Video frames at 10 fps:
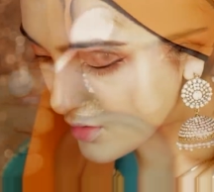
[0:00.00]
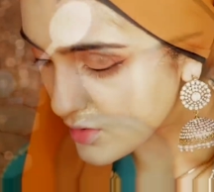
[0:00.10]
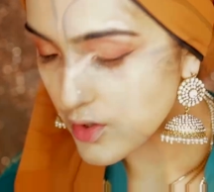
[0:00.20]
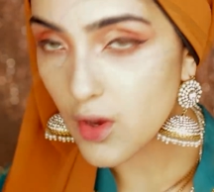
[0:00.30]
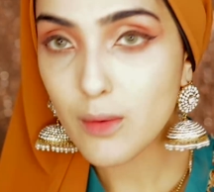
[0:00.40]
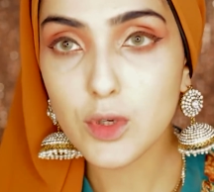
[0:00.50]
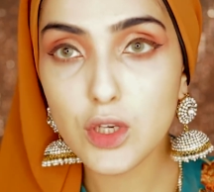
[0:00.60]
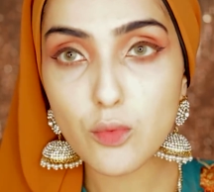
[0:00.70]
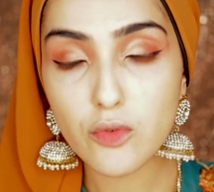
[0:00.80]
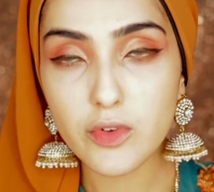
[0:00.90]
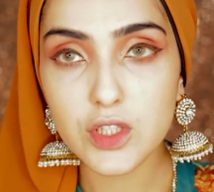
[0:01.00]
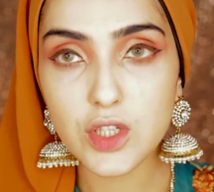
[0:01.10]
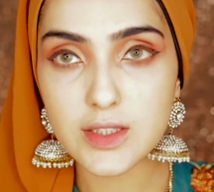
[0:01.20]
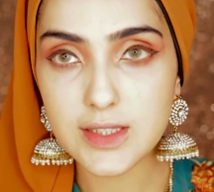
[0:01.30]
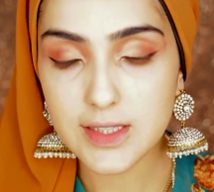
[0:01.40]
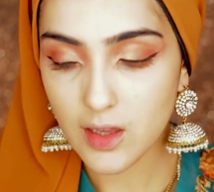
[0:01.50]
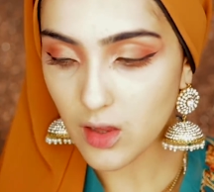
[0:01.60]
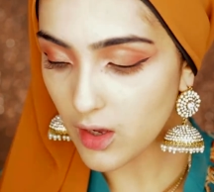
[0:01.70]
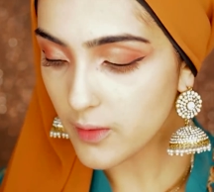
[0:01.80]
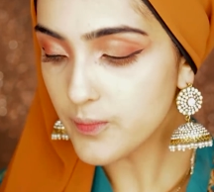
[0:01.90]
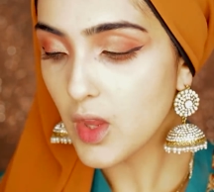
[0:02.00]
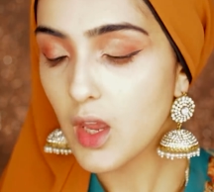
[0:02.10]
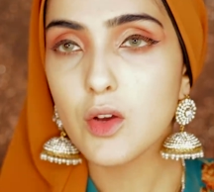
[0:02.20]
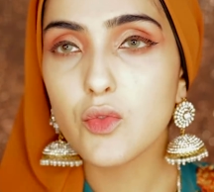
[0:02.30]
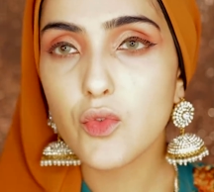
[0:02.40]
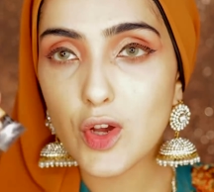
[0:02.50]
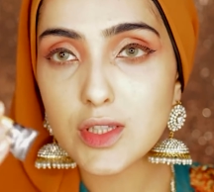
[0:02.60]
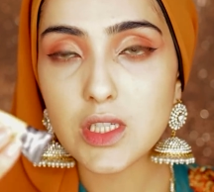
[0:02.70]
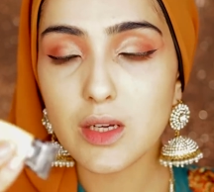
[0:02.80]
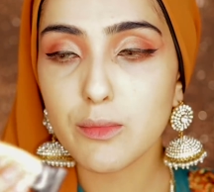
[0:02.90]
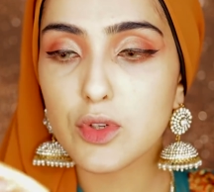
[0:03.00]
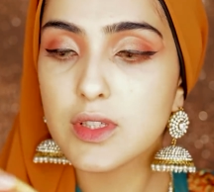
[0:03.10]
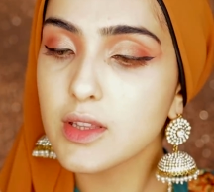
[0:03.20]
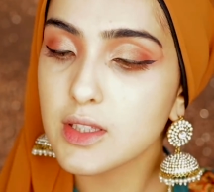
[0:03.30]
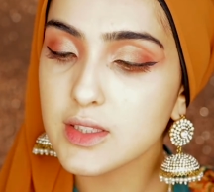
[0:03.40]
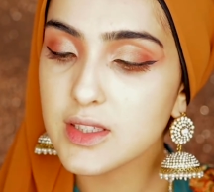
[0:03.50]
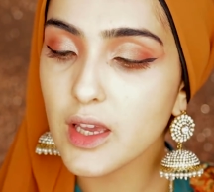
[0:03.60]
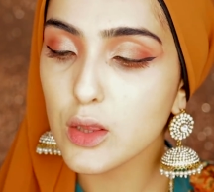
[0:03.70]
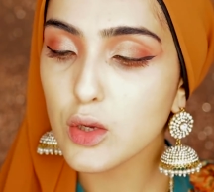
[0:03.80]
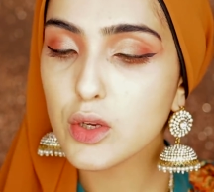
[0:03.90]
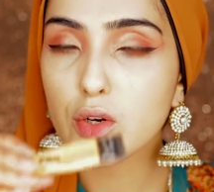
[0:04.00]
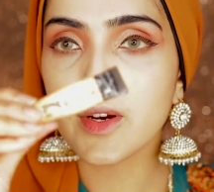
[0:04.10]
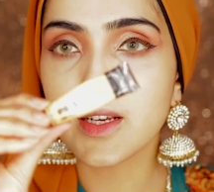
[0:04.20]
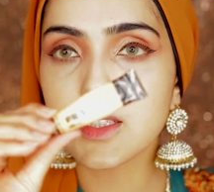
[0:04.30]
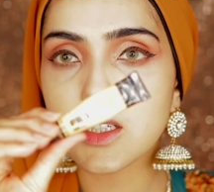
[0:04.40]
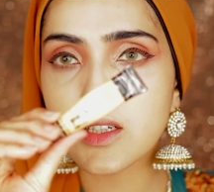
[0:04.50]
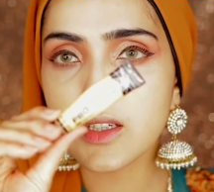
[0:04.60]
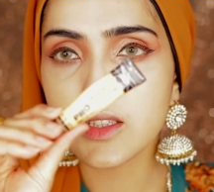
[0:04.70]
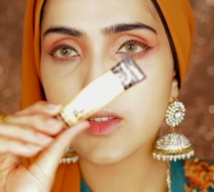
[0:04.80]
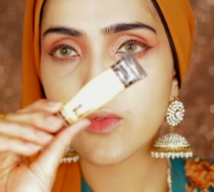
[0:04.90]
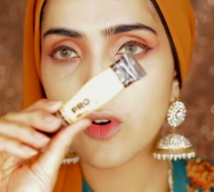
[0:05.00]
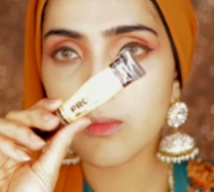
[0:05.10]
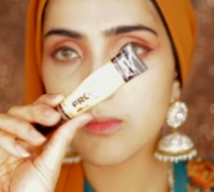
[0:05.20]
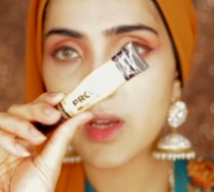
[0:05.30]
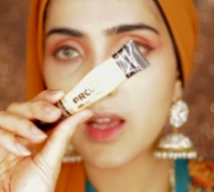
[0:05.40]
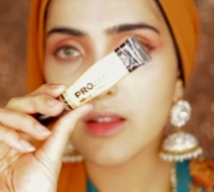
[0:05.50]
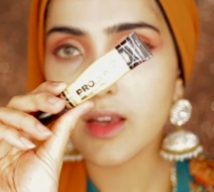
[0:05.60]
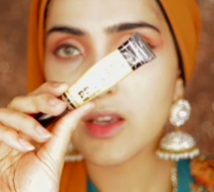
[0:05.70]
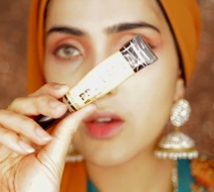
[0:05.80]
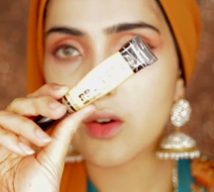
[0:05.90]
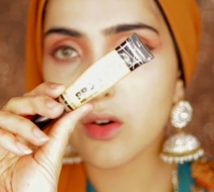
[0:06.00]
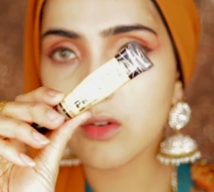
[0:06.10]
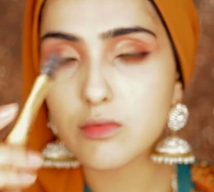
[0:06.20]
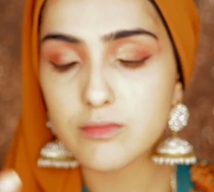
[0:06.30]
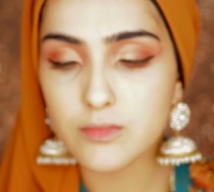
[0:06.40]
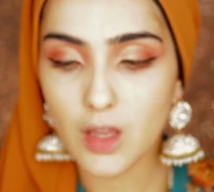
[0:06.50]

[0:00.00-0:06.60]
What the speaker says: So I'm gonna move into concealer. First, I'm using this yellow corrector. It's from LA Girl.